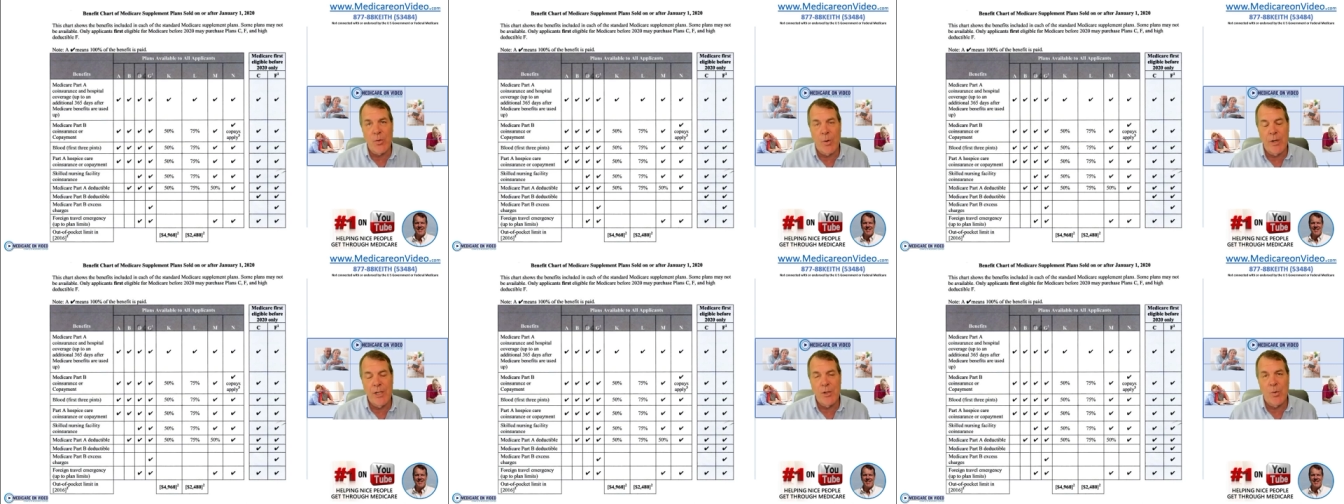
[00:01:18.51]

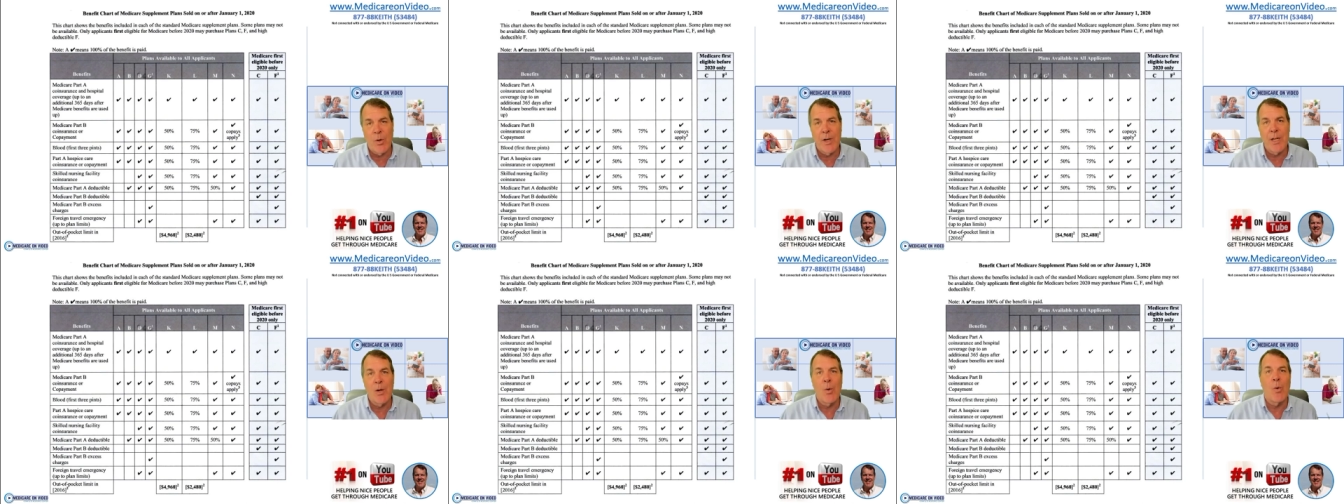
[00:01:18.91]

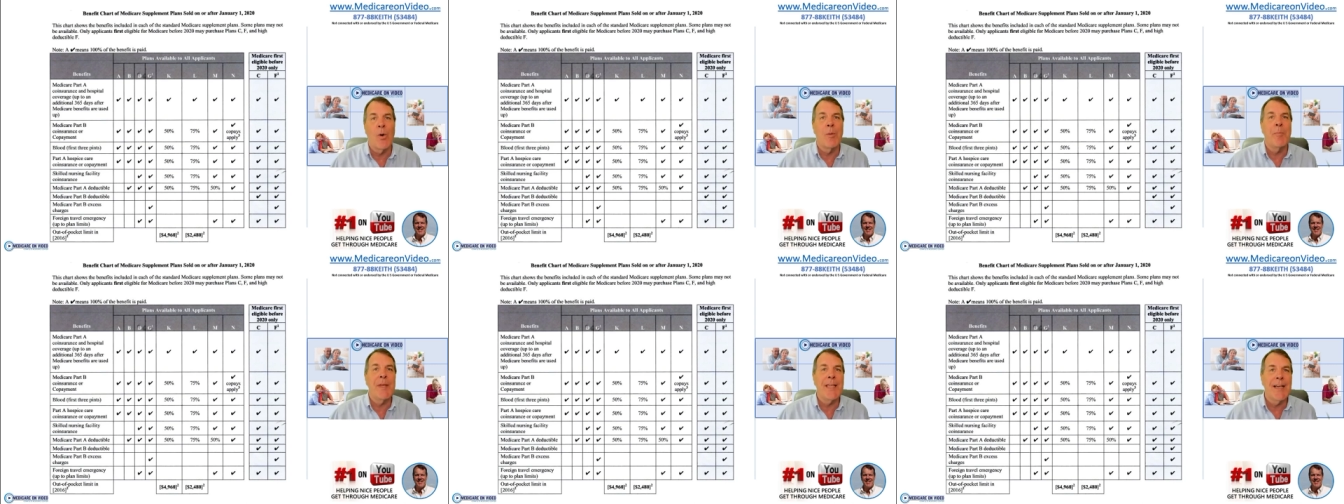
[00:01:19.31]
2020
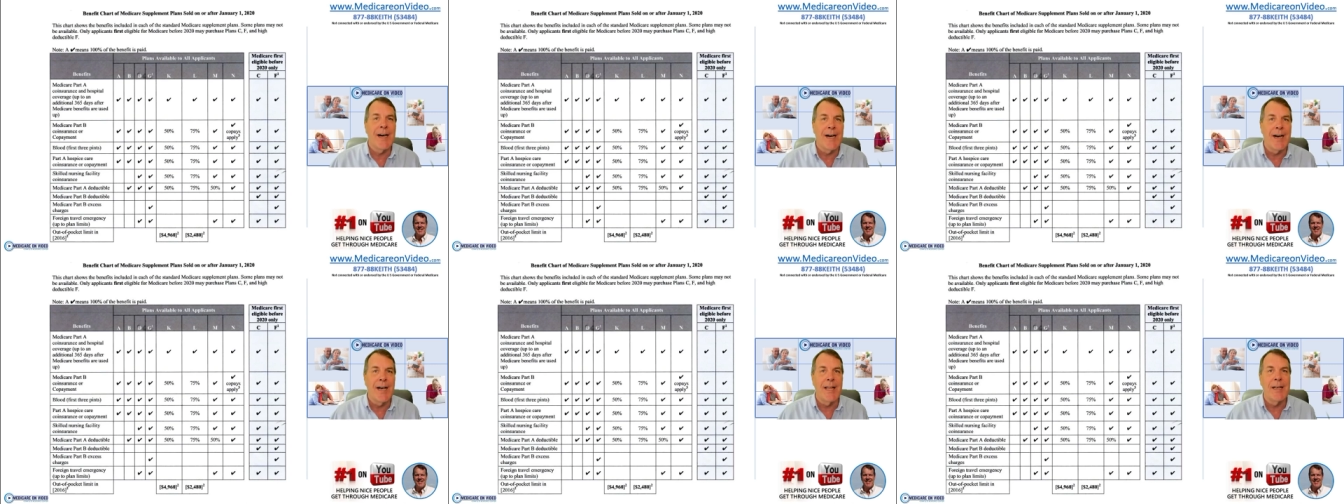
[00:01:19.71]
or
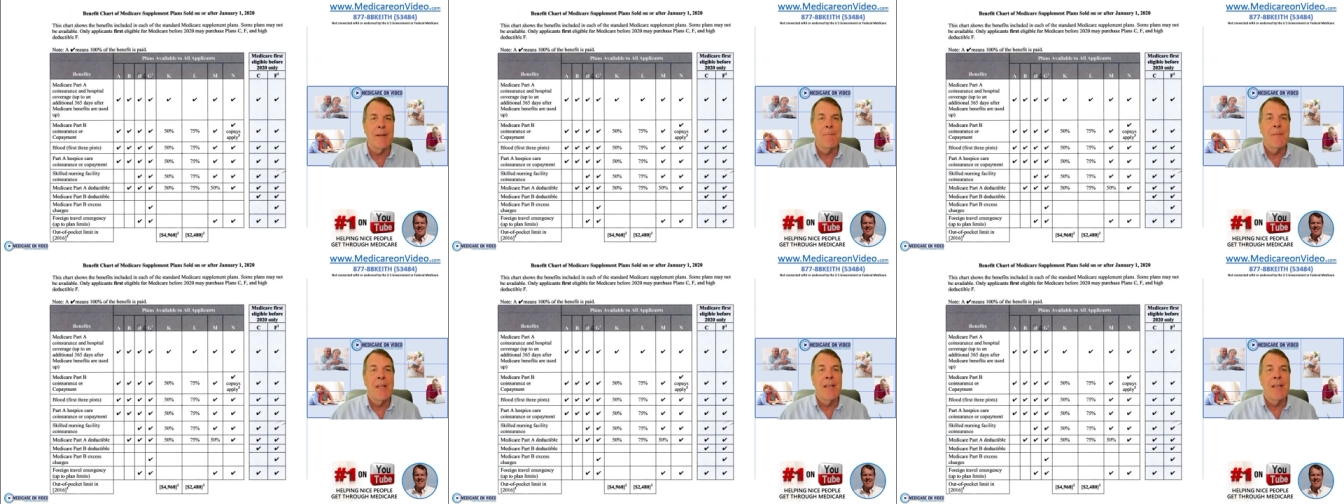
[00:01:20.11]
beyond,